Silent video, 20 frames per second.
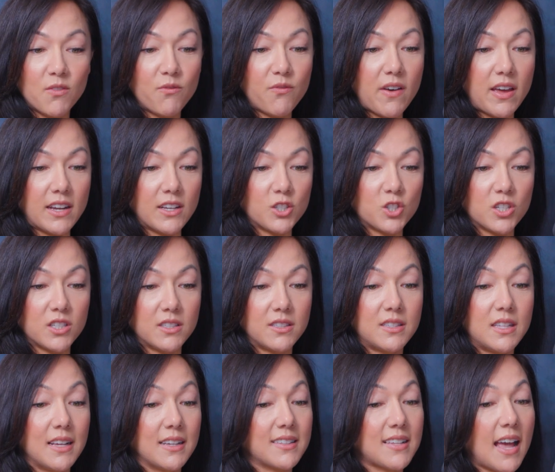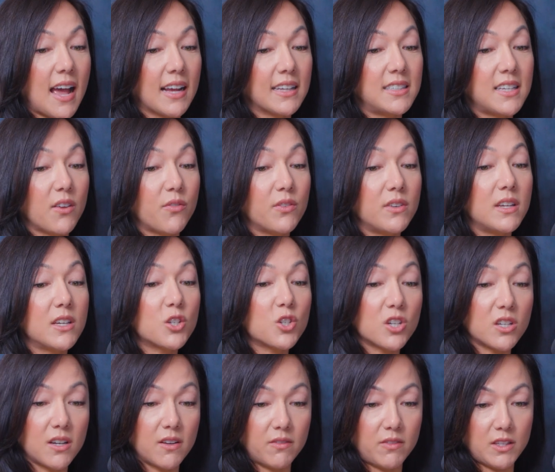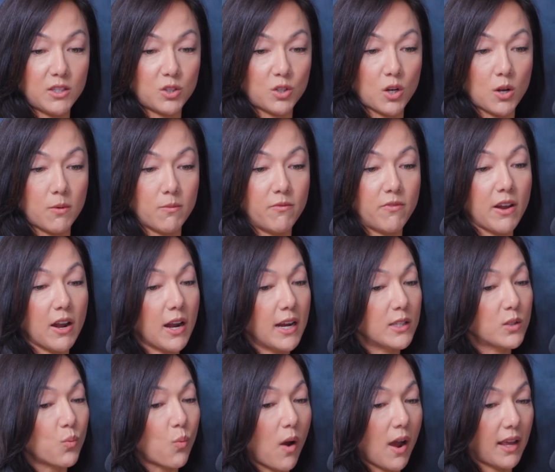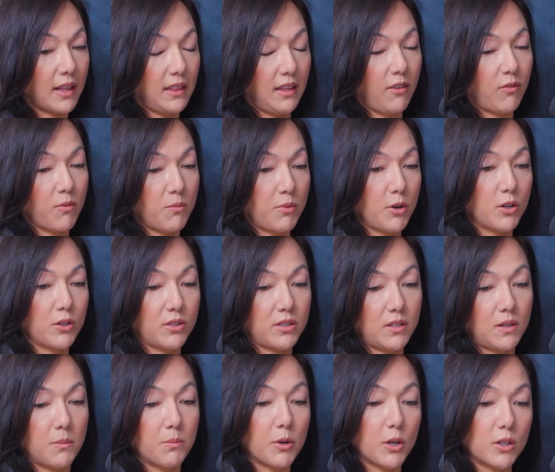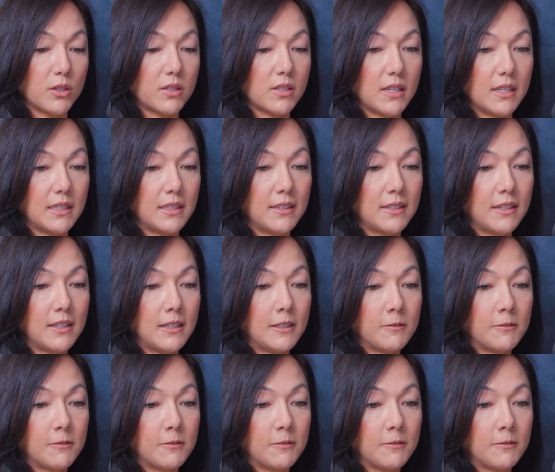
and fetishes, the exact definition of this term varies widely from person to person.